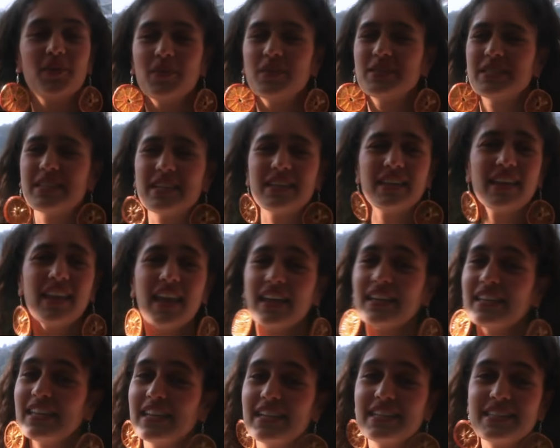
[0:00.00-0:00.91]
or didn't
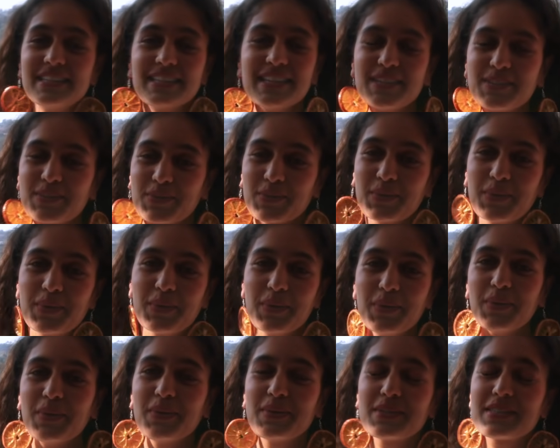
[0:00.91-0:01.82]
like it at
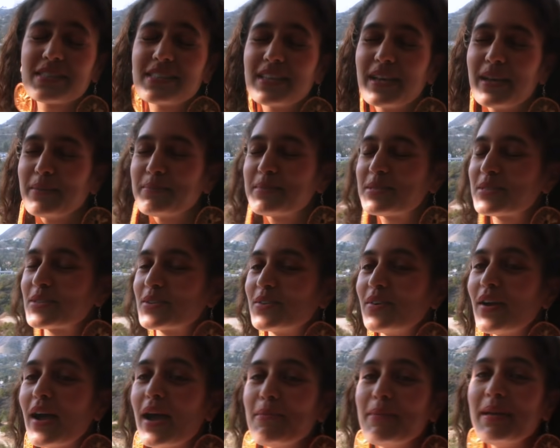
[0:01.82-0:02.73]
all,
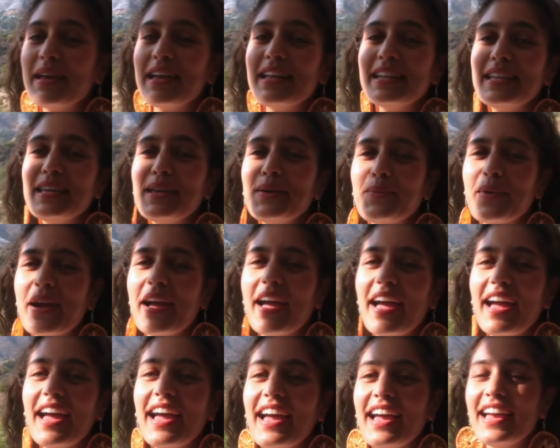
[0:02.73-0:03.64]
subscribe
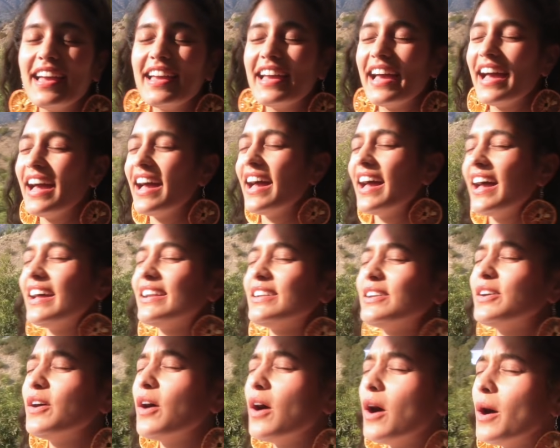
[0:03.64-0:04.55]
anyway
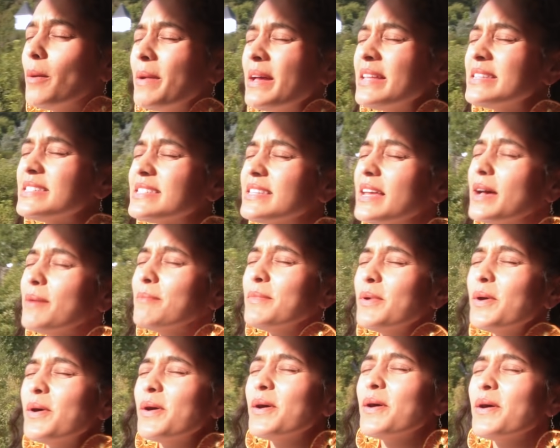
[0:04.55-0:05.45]
and comment some
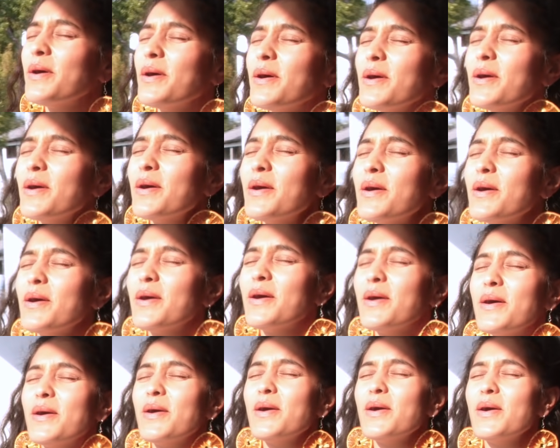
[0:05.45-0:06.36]

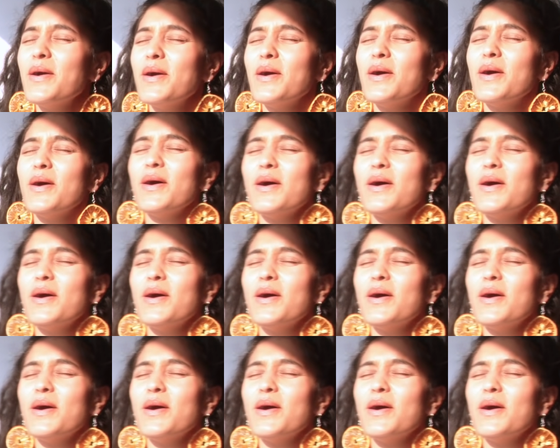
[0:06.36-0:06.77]
more.